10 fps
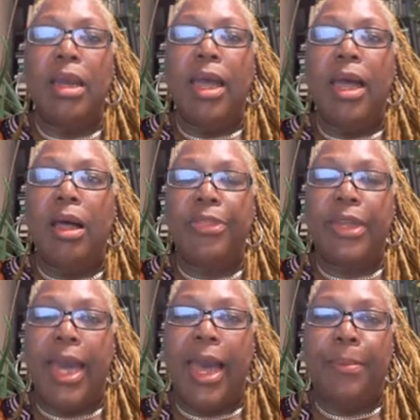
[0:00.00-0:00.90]
healthy
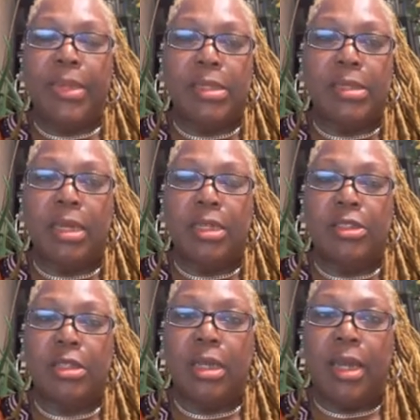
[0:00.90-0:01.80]
habits
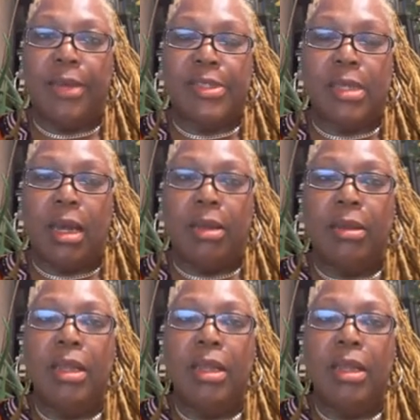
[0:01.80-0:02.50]
into your lifestyle.